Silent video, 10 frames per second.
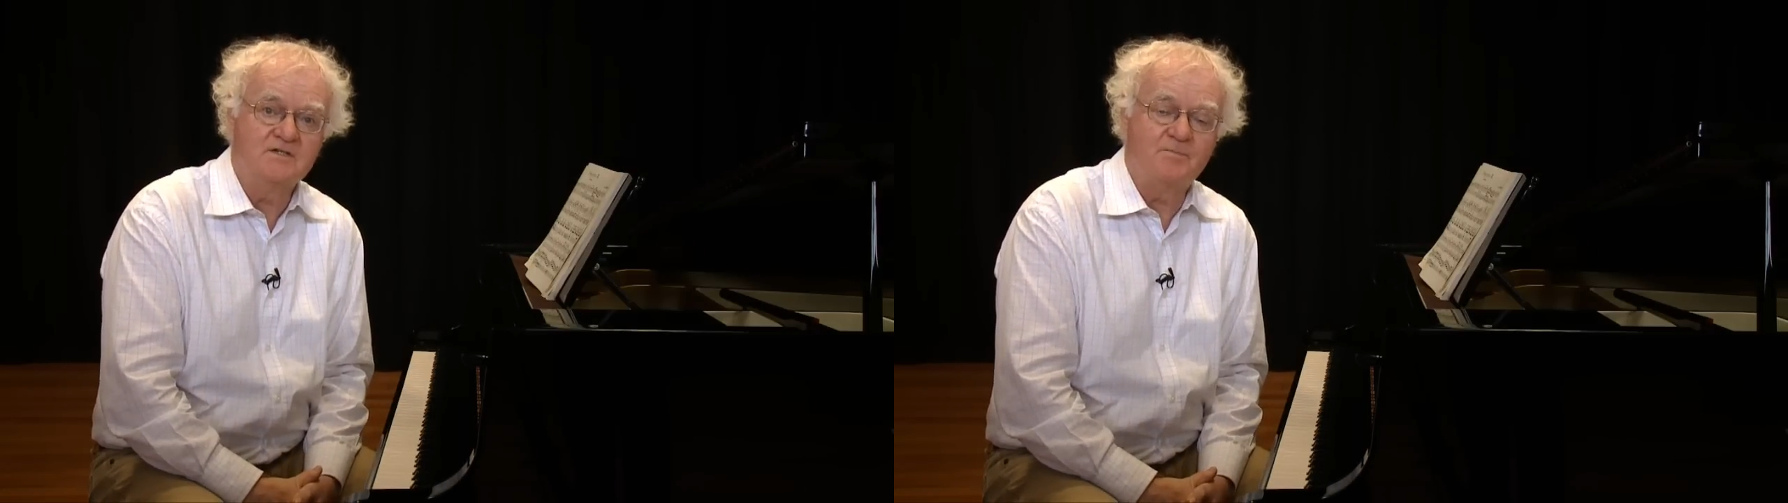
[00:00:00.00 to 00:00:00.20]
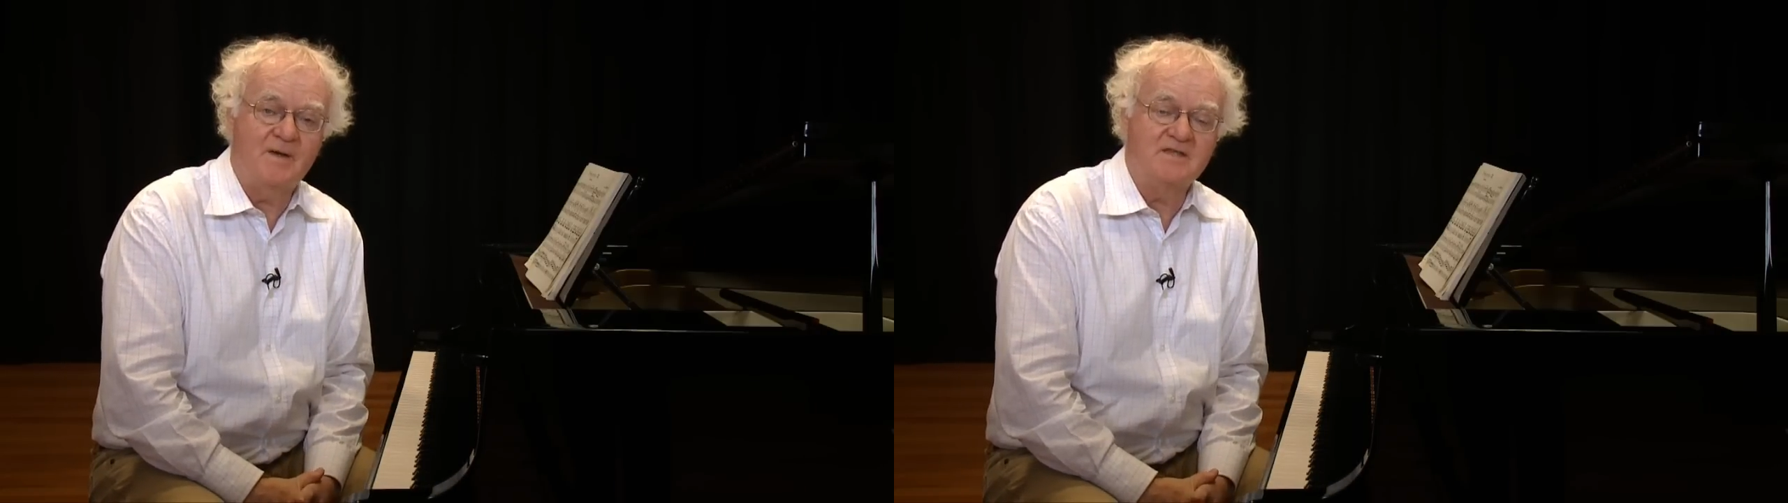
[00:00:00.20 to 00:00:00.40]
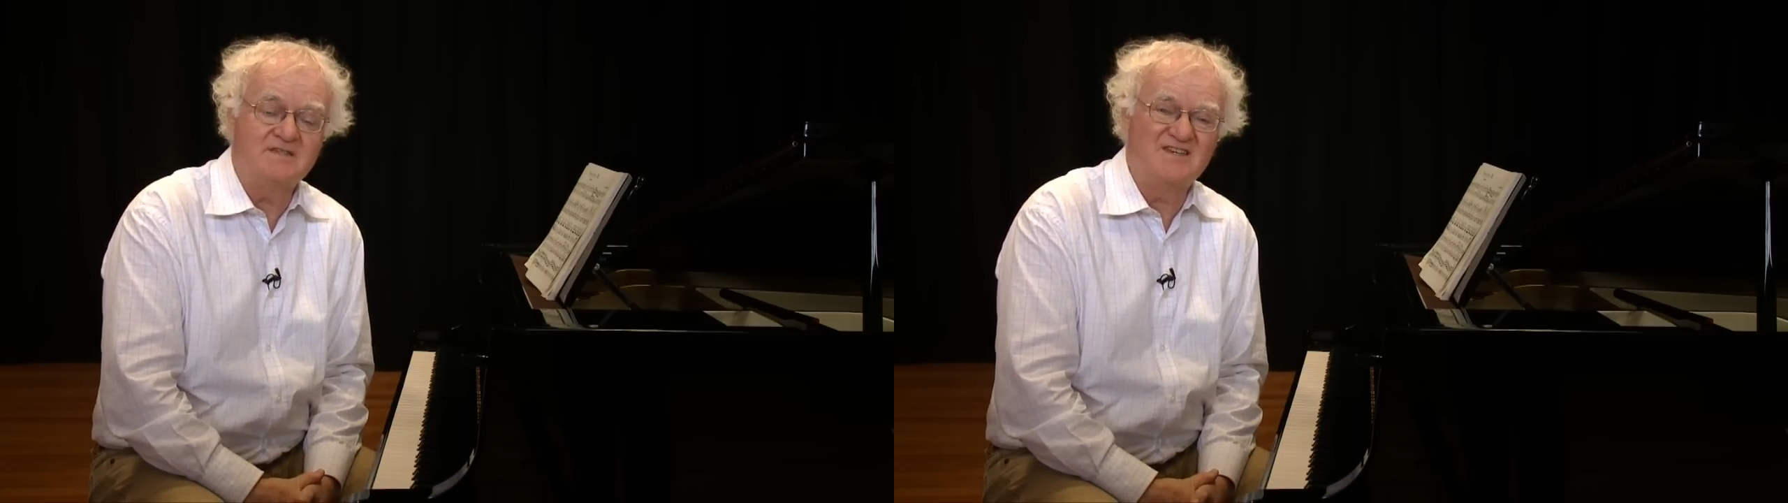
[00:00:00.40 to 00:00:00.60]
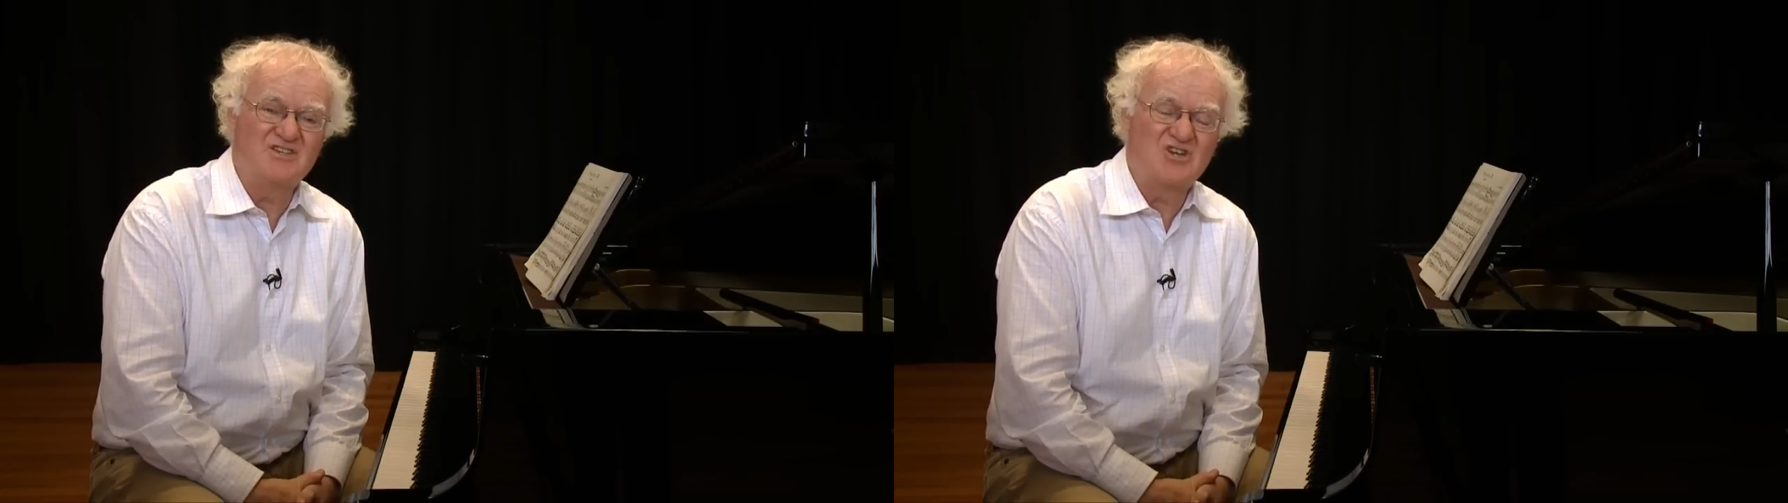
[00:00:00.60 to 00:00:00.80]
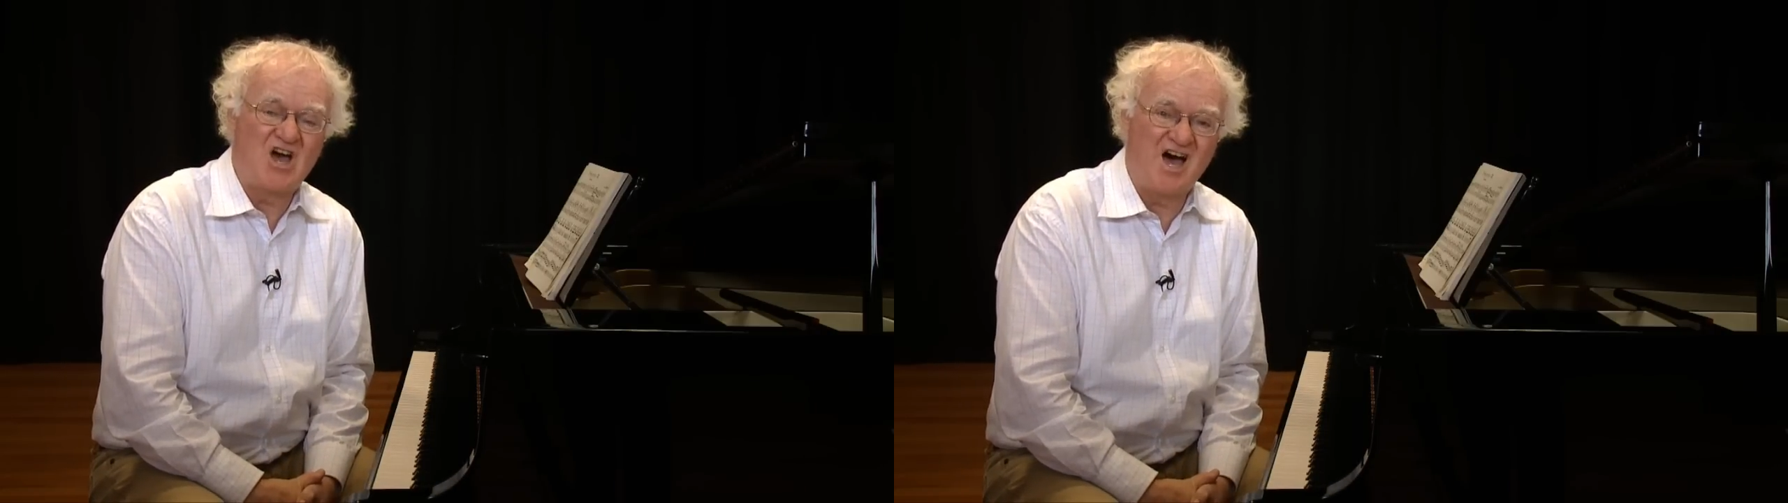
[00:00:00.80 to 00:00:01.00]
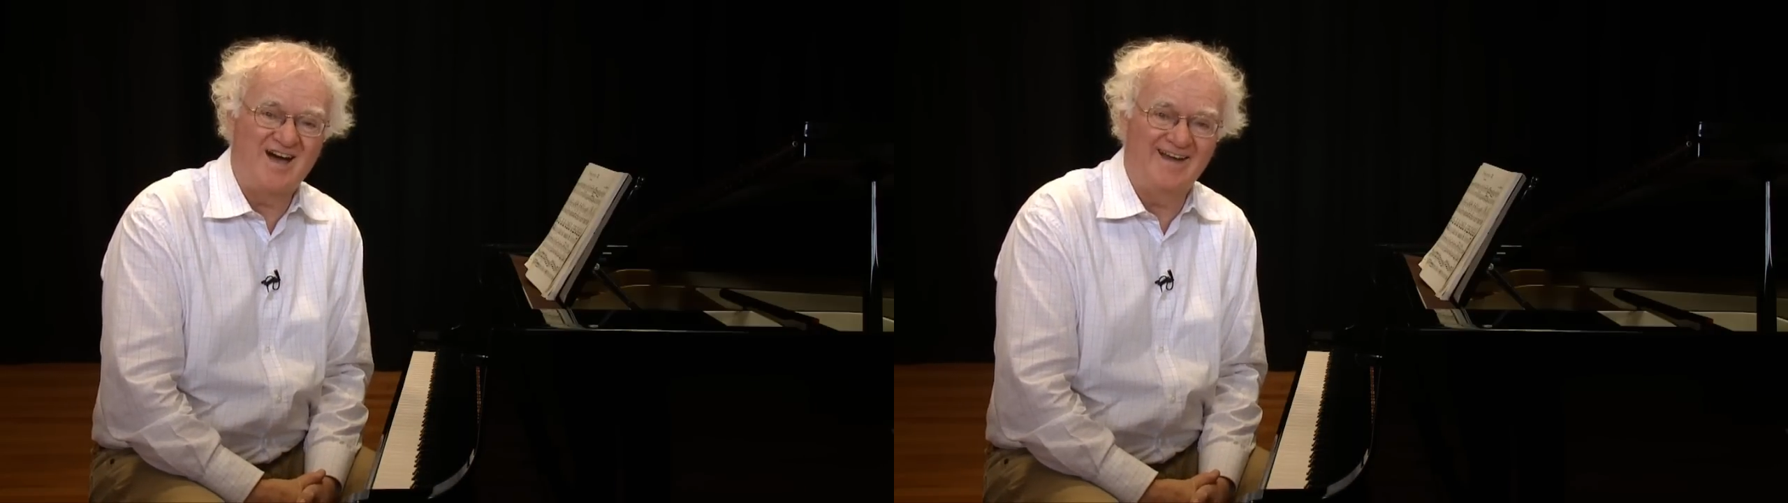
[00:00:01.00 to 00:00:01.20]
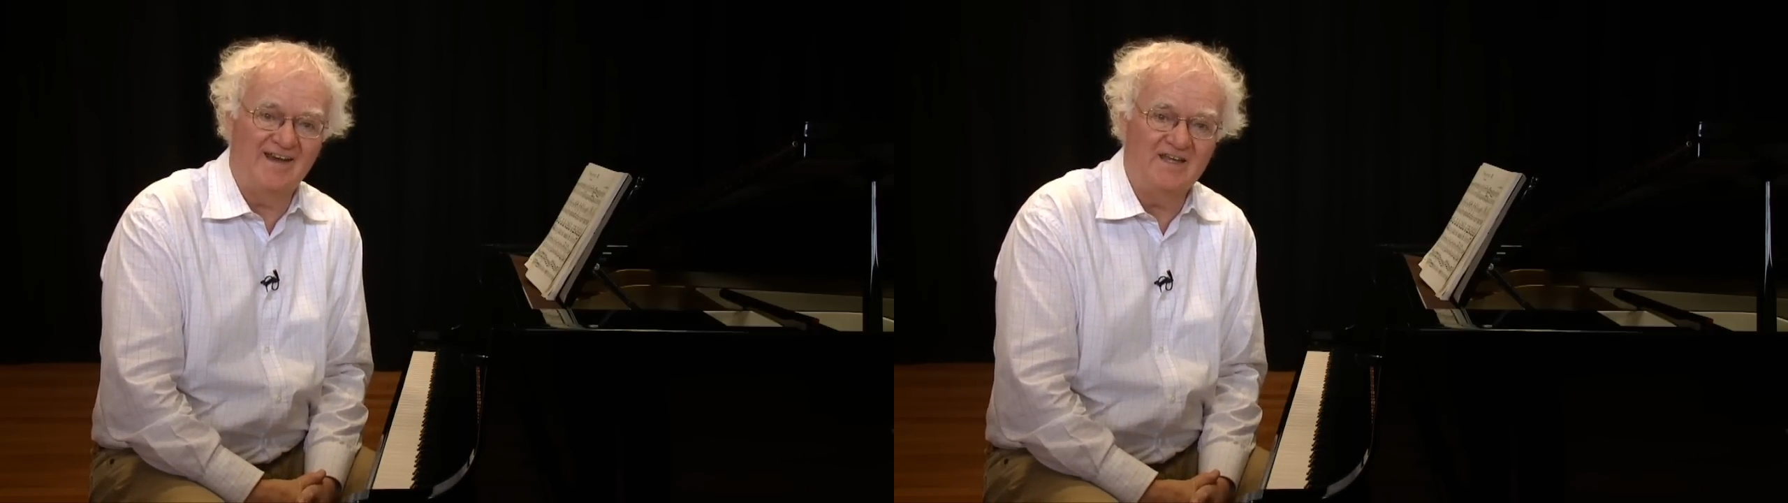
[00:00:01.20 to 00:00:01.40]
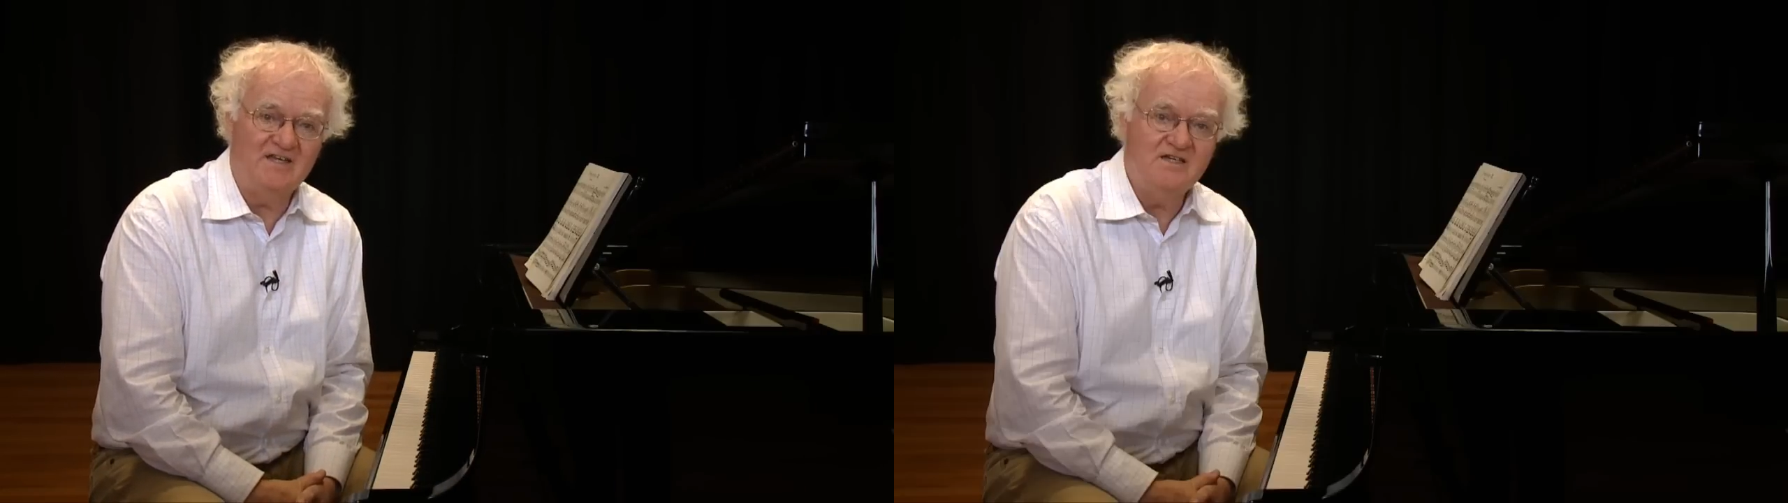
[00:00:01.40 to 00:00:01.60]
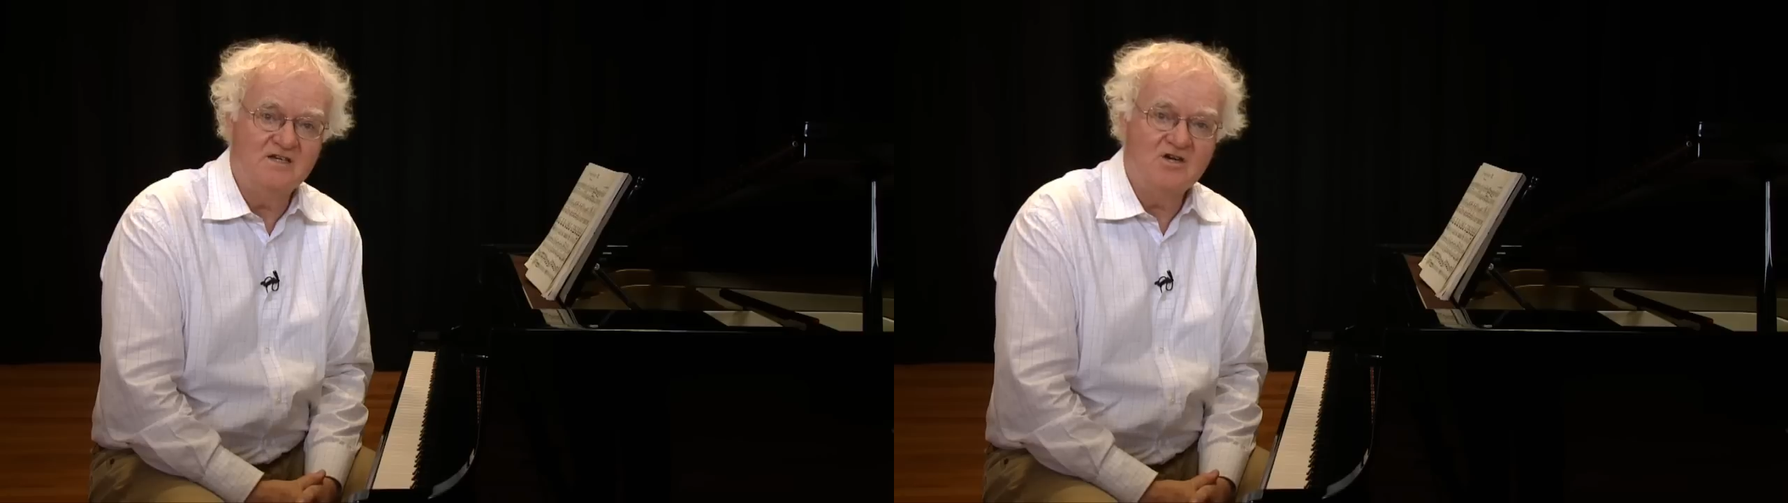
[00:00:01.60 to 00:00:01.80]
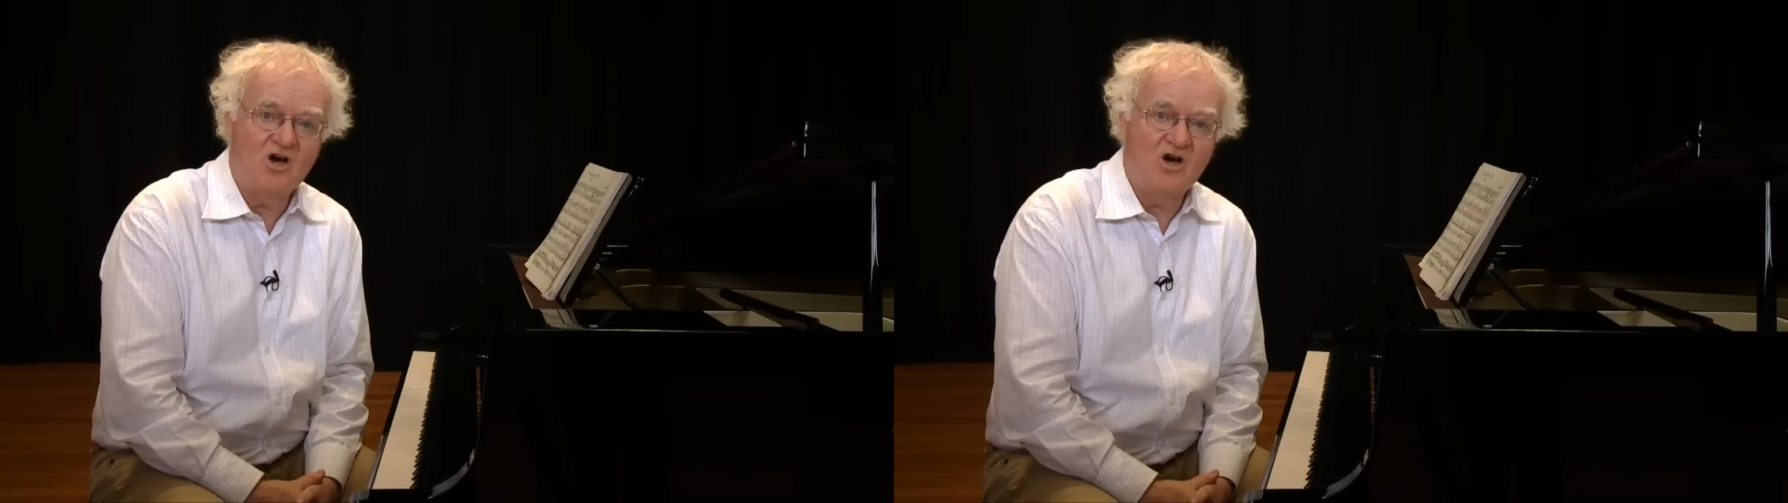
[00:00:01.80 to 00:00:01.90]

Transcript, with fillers: depends entirely